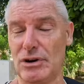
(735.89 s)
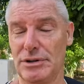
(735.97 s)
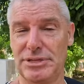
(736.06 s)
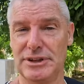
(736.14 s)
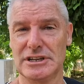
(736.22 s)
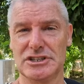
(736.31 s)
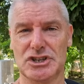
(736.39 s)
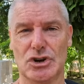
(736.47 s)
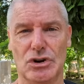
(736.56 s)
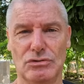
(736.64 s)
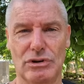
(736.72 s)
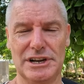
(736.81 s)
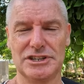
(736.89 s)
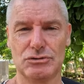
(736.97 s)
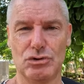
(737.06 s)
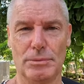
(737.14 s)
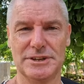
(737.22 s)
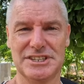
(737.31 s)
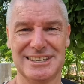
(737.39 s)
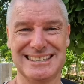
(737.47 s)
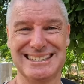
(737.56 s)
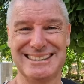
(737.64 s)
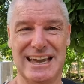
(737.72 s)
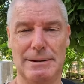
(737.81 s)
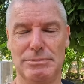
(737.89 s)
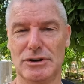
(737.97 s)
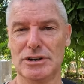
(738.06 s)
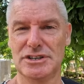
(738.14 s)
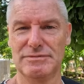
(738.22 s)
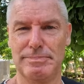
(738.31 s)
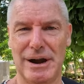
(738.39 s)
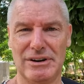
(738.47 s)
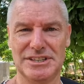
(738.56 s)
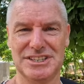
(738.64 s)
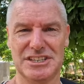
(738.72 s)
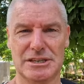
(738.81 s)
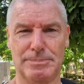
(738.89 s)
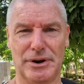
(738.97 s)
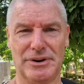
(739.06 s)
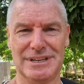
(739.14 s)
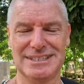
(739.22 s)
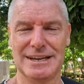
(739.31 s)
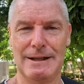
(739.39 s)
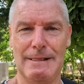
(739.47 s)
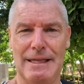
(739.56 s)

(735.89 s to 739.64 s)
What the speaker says: And I think Scott Razor-Robertson did that because of Barrett's experience